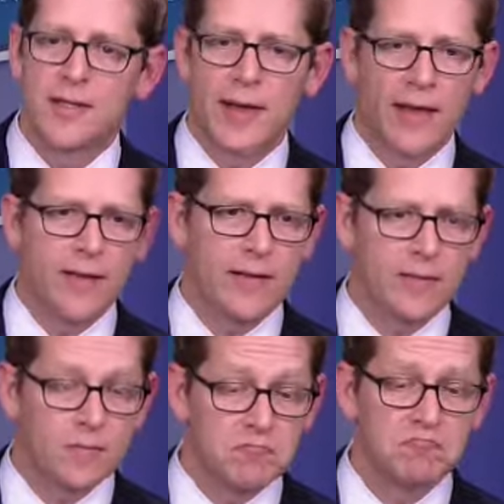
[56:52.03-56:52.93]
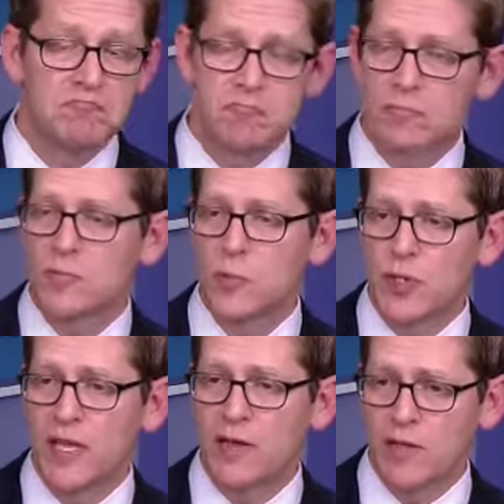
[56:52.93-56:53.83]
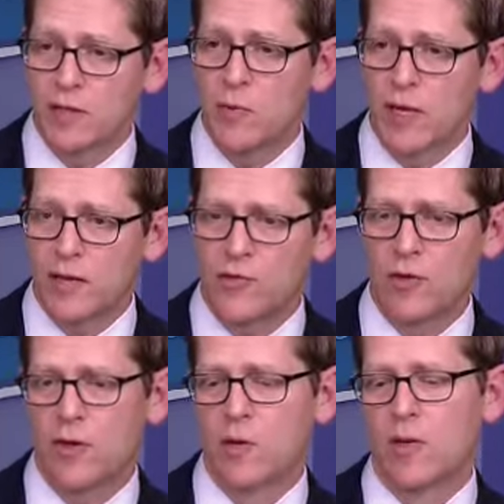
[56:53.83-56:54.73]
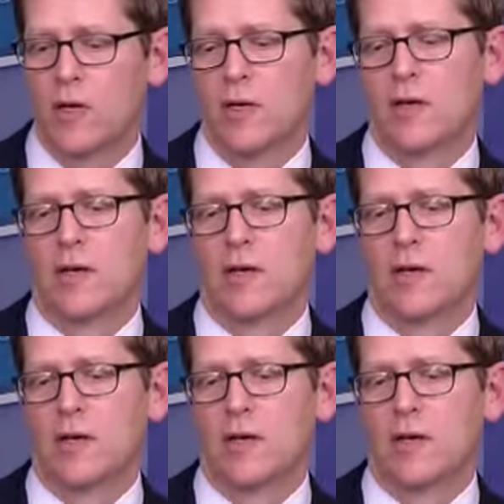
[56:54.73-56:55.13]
today. It's pretty evident, right? So,